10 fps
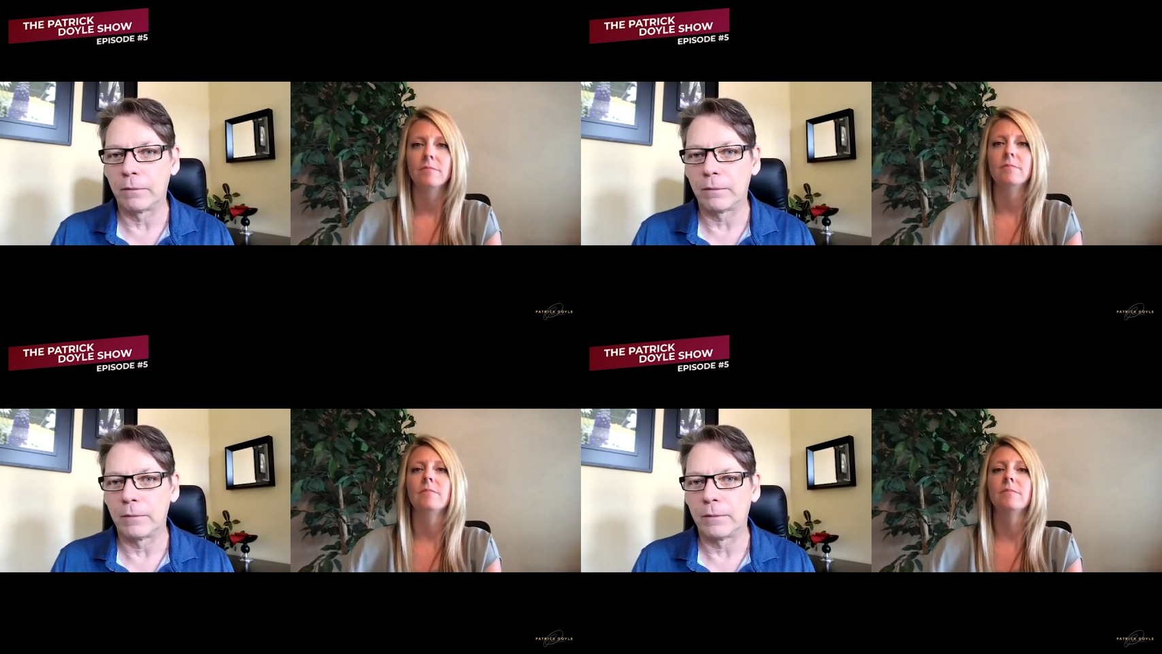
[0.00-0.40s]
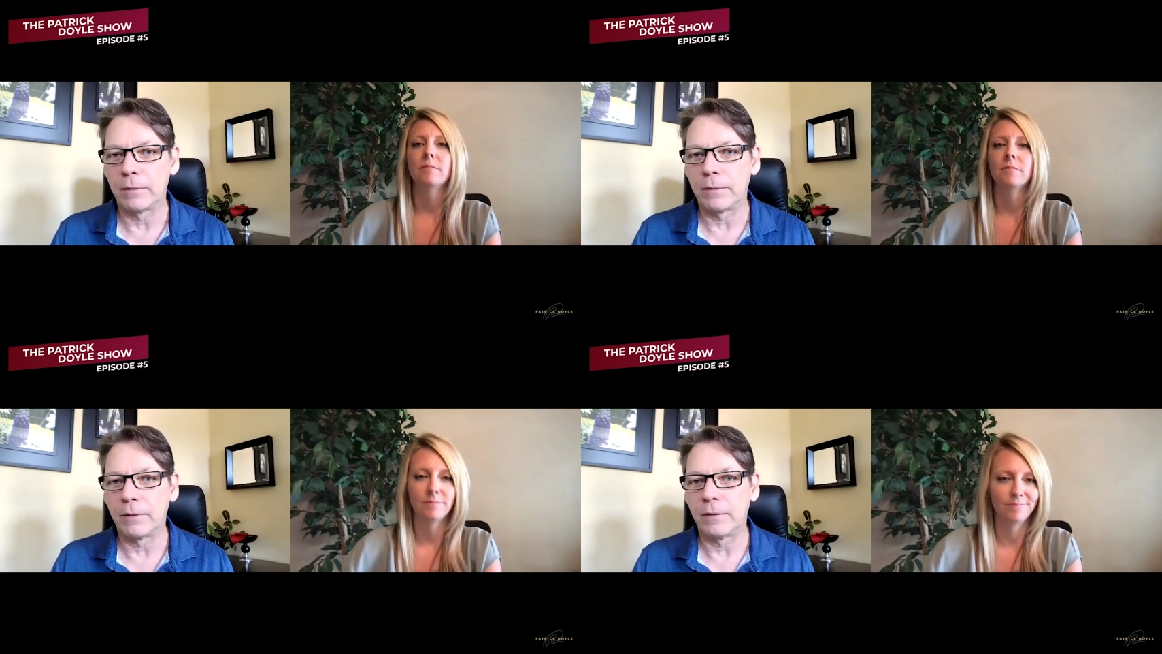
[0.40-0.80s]

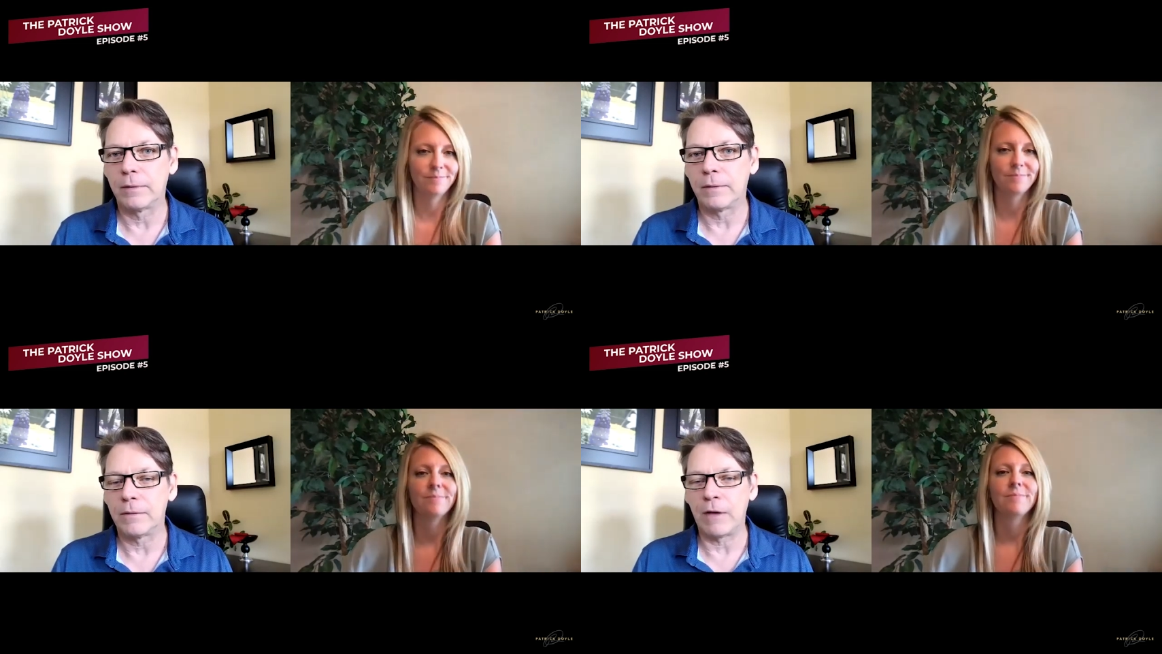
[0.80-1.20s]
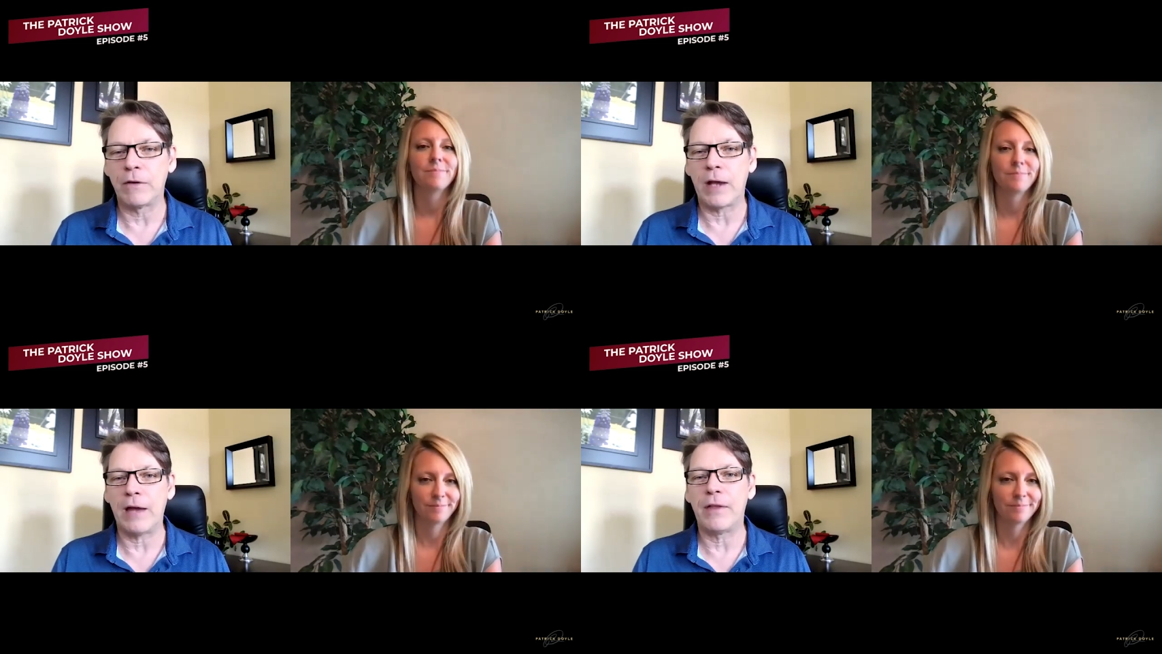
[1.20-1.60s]
Speaker 1: Mm. You
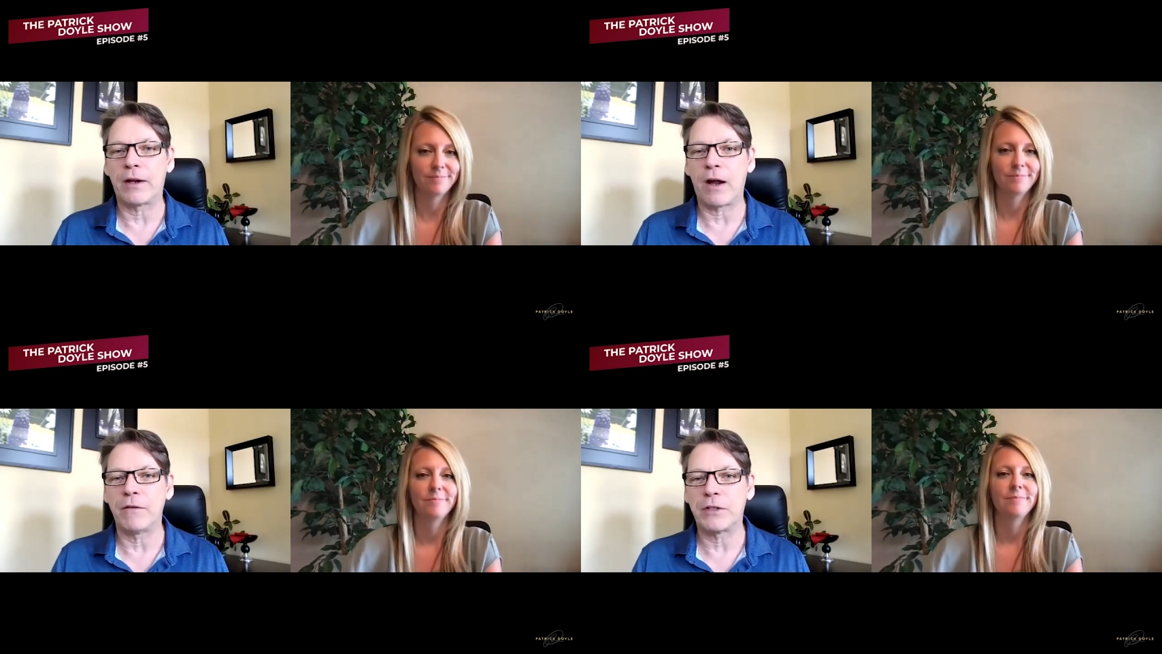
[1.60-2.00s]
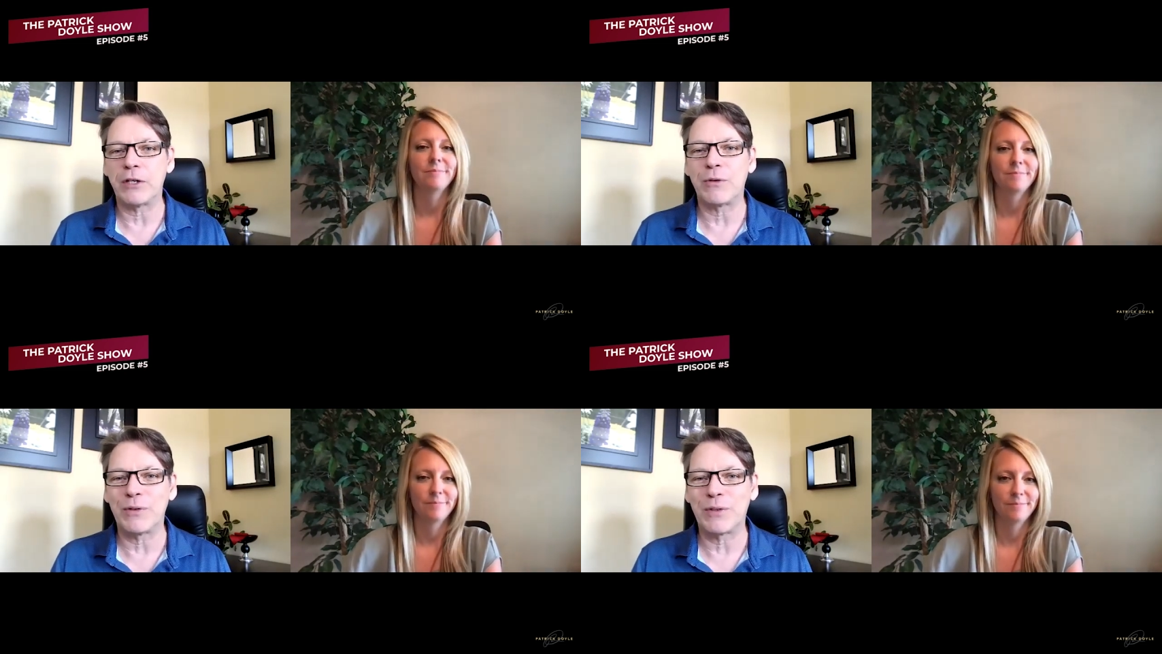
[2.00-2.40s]
ever had that
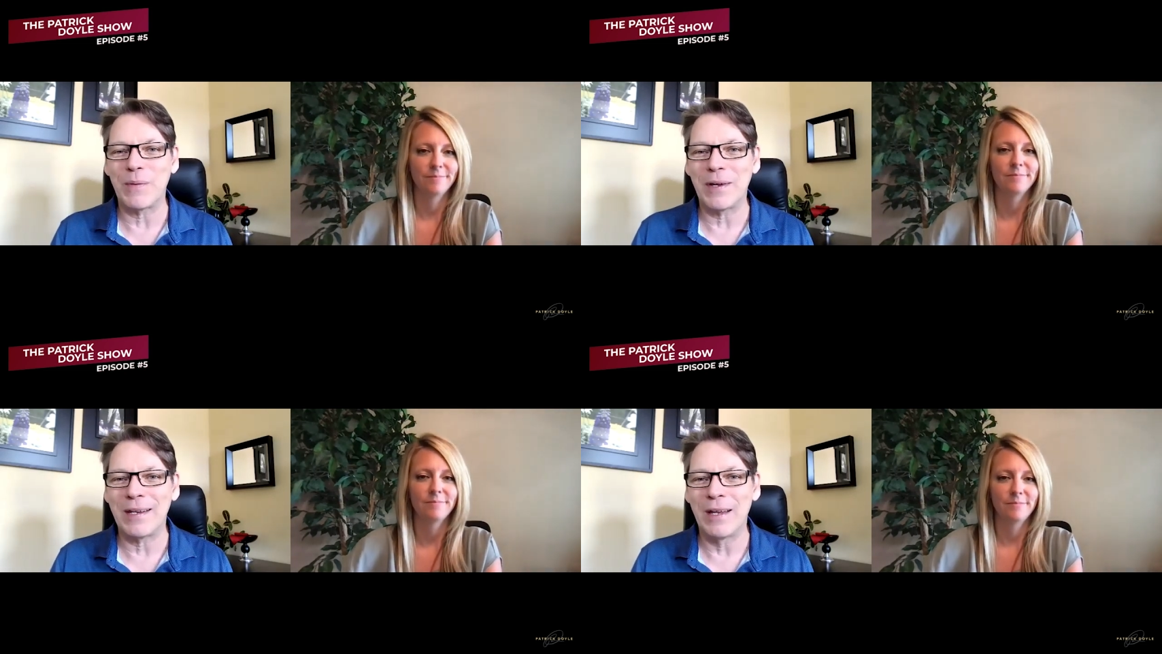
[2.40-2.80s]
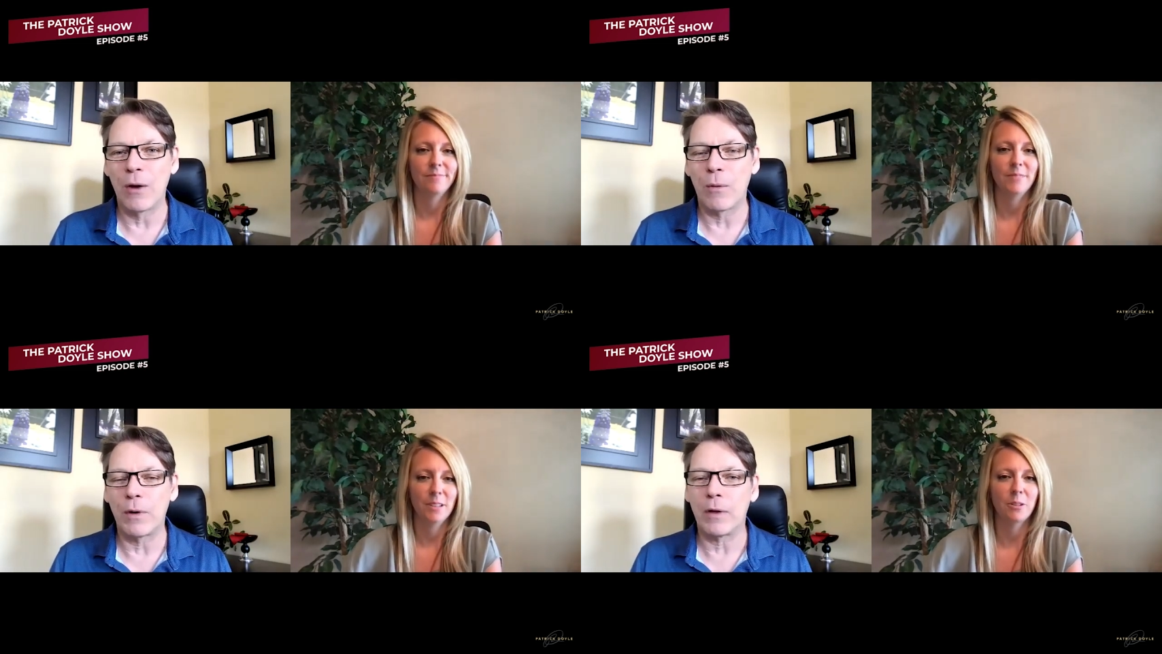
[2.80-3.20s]
conversation with somebody
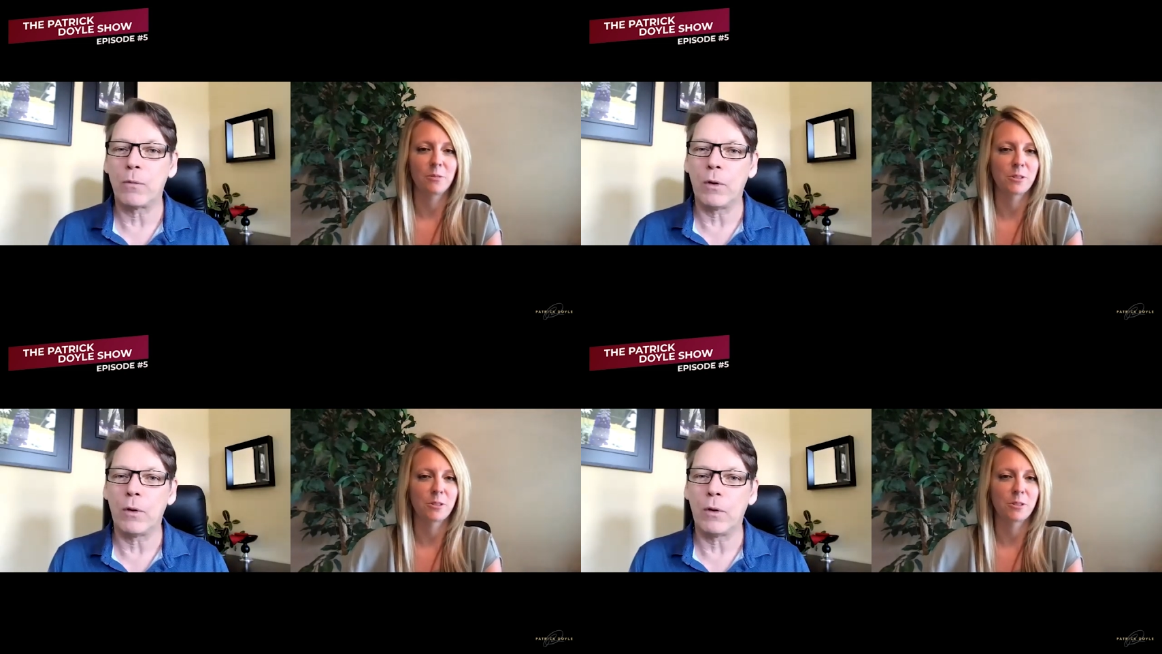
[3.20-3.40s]
where you're like, oh.